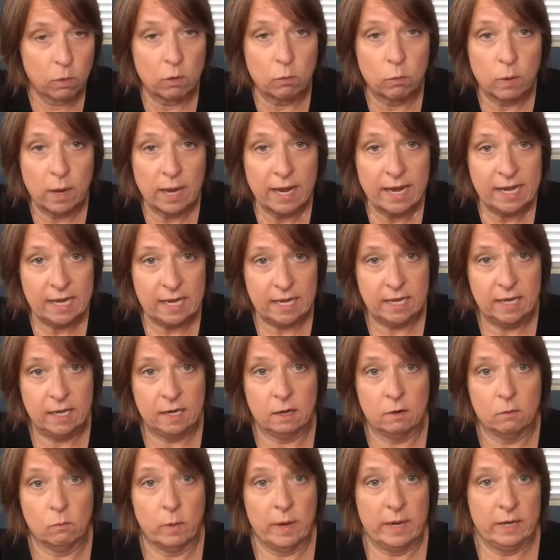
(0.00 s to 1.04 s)
were
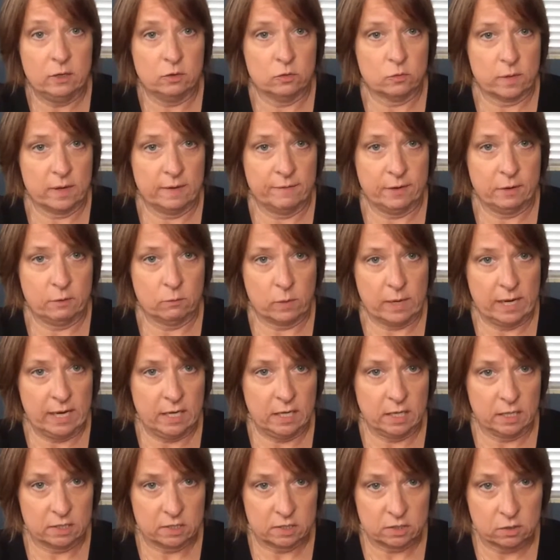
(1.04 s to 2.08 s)
writing wind-driven
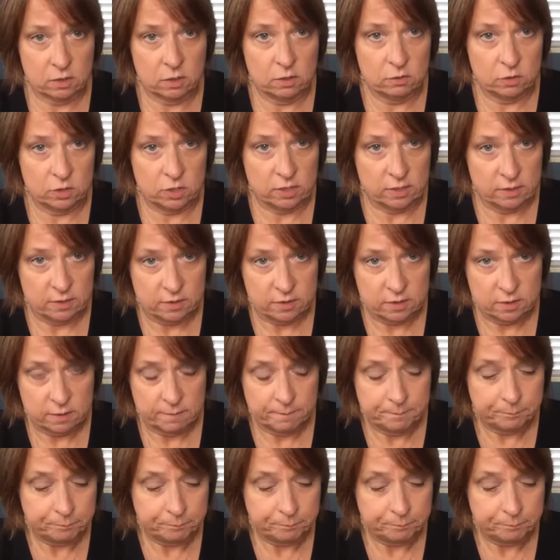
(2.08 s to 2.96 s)
rain exclusions,